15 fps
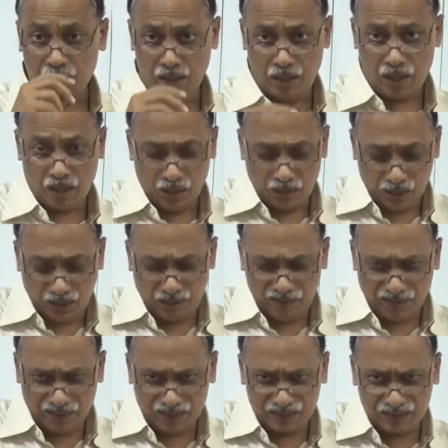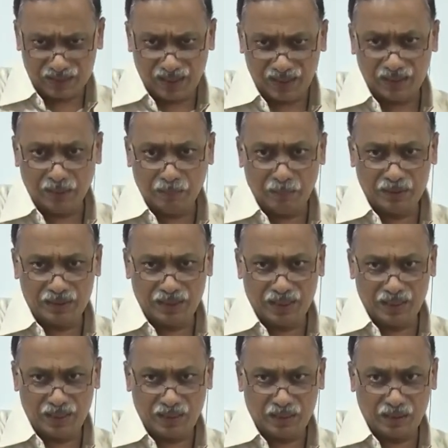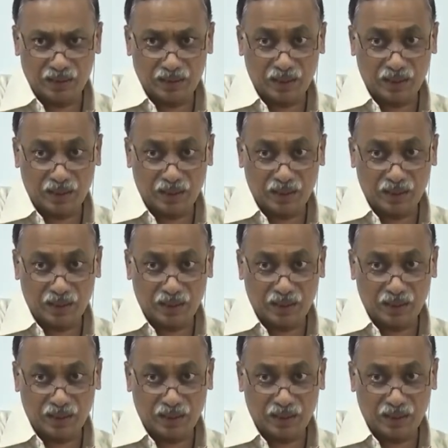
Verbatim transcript: Now if I set the budget